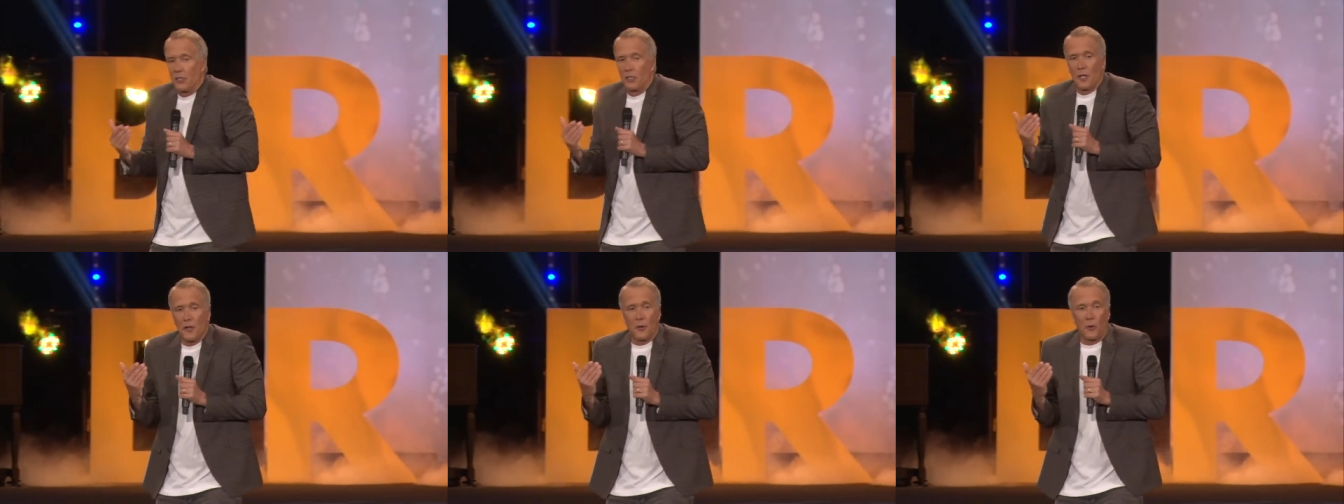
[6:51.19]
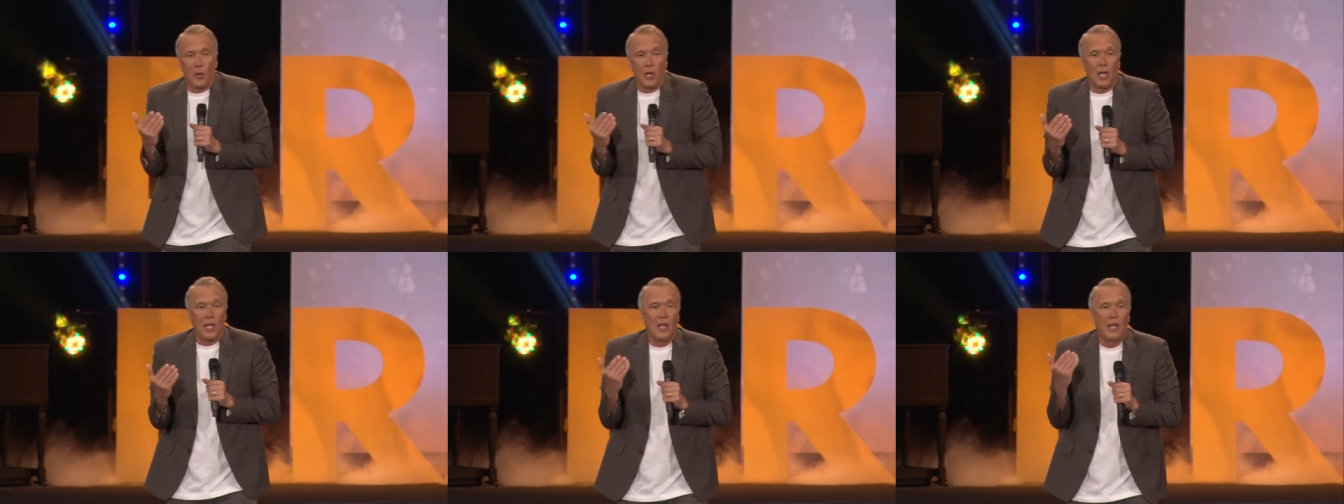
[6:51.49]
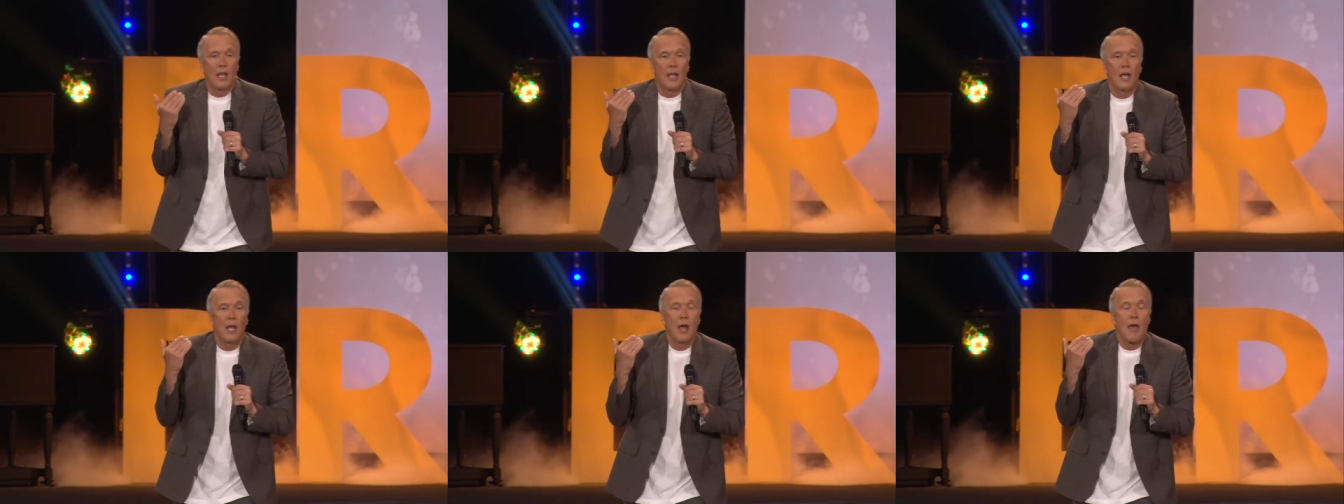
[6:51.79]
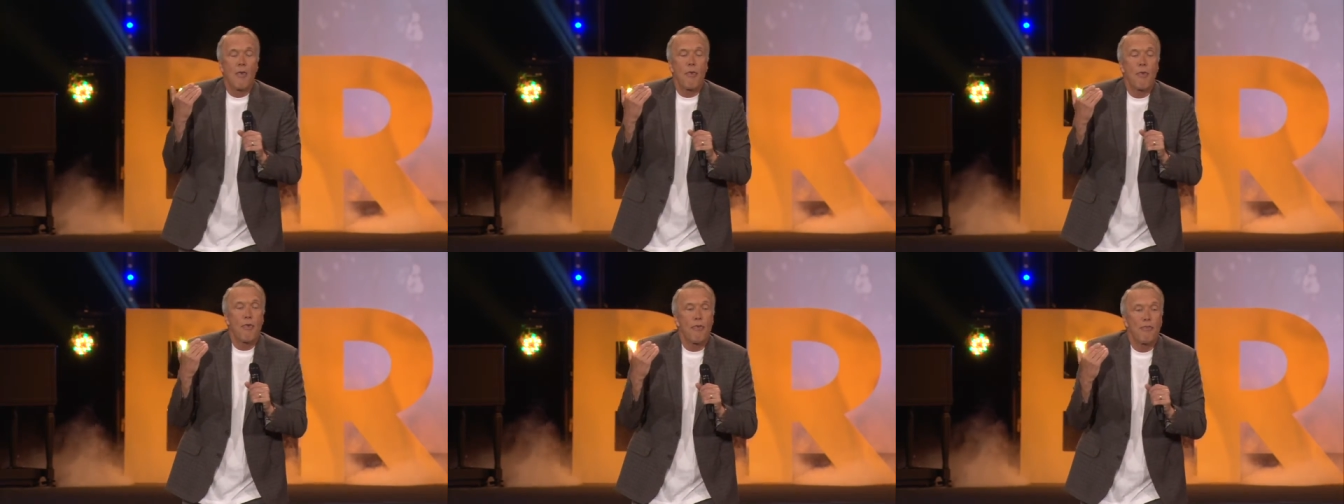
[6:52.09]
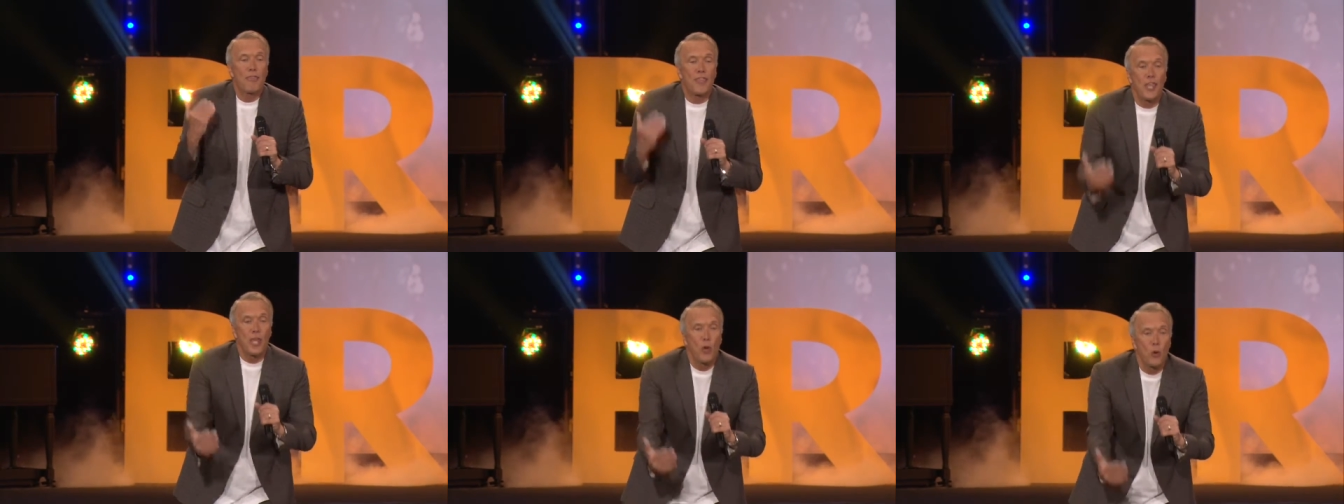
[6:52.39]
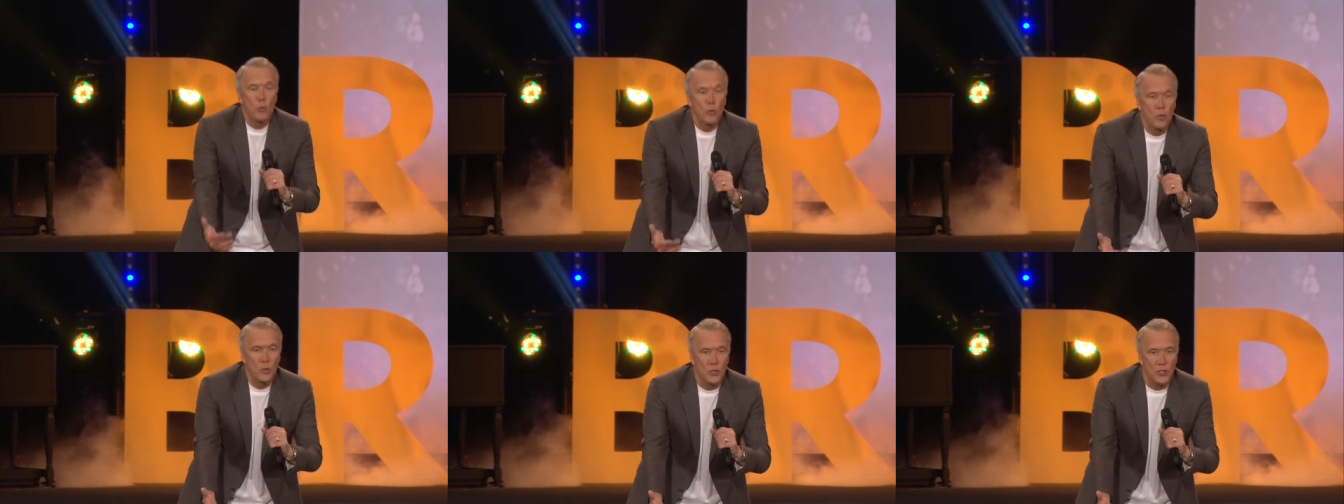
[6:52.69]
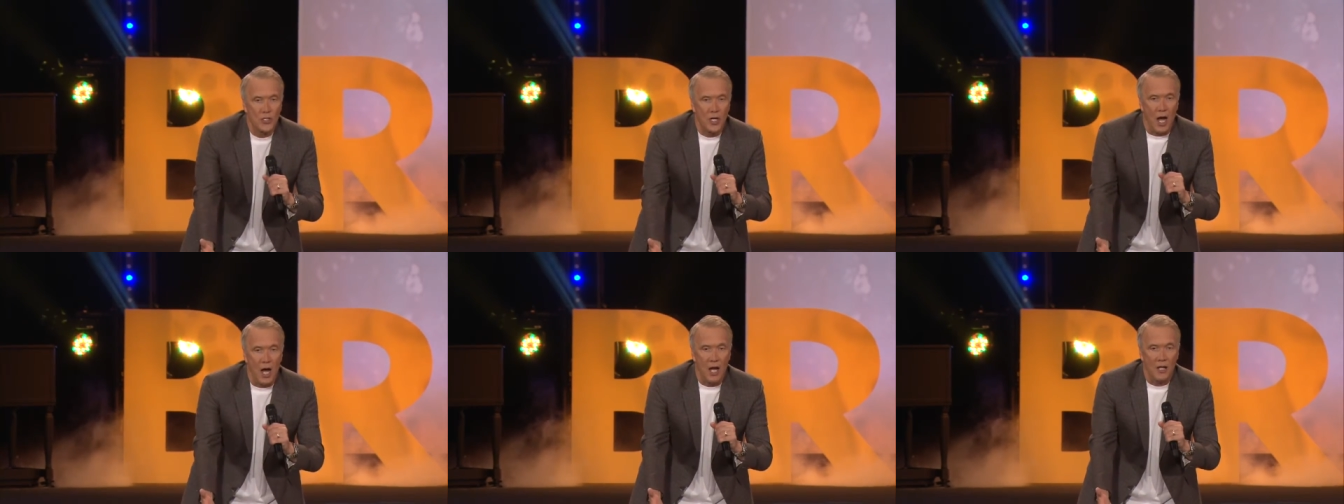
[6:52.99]
literally
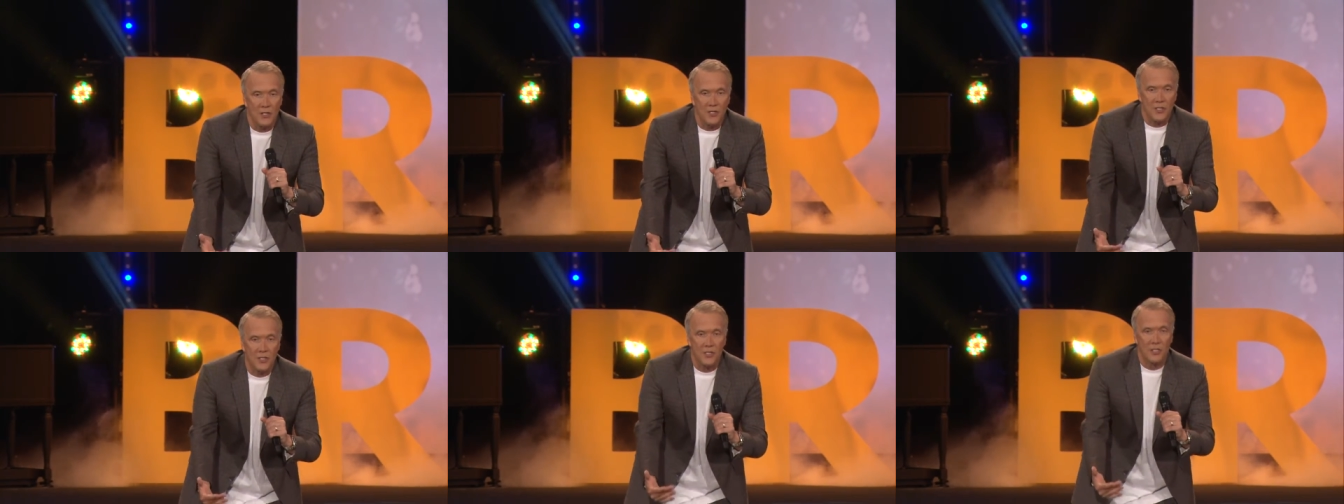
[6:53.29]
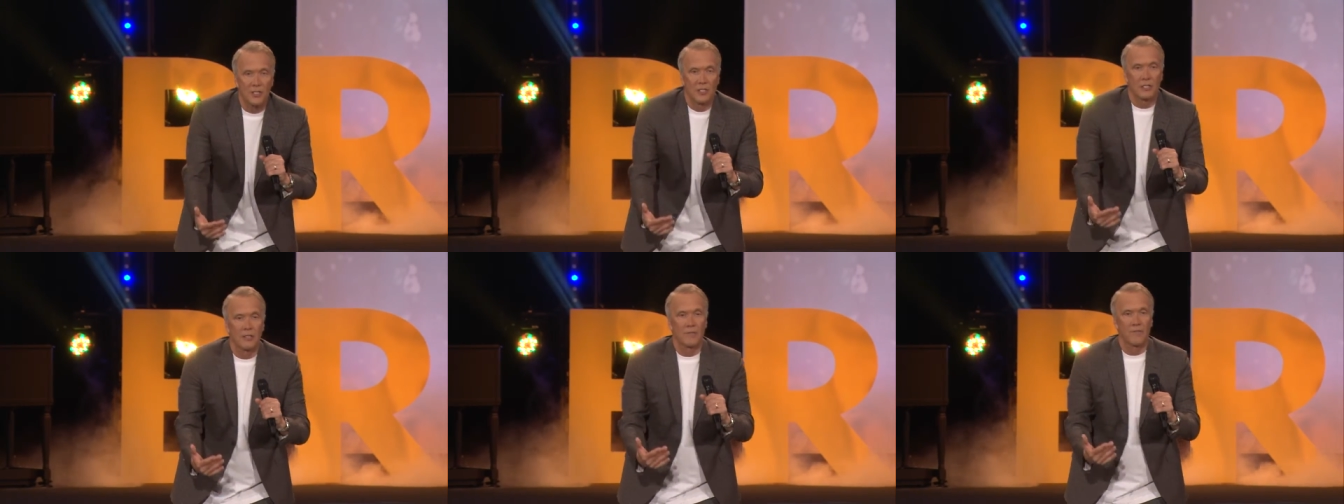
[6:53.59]
theopneustos.